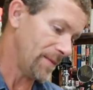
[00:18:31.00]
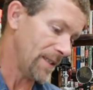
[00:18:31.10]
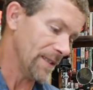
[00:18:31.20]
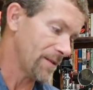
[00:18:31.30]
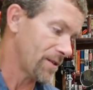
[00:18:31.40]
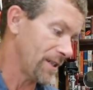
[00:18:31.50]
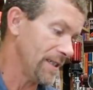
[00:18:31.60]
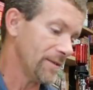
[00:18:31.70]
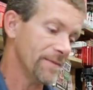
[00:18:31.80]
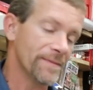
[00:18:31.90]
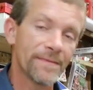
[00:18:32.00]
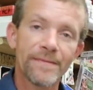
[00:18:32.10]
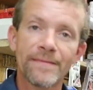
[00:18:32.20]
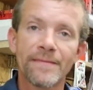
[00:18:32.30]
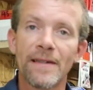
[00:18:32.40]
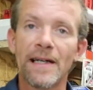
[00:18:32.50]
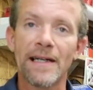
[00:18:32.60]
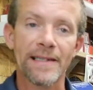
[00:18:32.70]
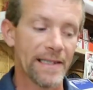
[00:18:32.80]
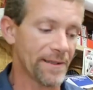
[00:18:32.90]
But still,
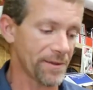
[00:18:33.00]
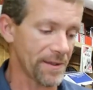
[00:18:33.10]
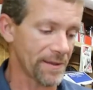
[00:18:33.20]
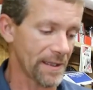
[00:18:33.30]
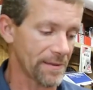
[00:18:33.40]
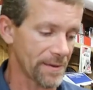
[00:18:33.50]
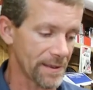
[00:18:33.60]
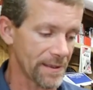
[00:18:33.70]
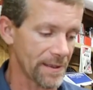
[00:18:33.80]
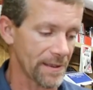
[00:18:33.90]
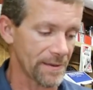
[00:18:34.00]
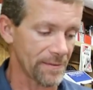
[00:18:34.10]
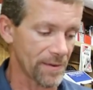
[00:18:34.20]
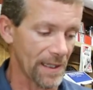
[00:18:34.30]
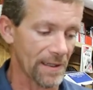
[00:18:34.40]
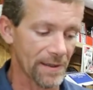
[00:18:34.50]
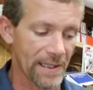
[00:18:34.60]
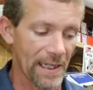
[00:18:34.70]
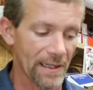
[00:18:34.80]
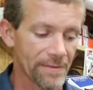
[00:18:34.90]
I can't do anything with the, uh, without the
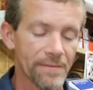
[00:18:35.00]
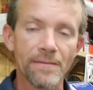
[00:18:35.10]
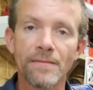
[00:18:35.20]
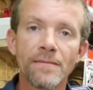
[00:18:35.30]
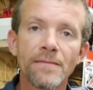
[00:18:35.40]
cowling.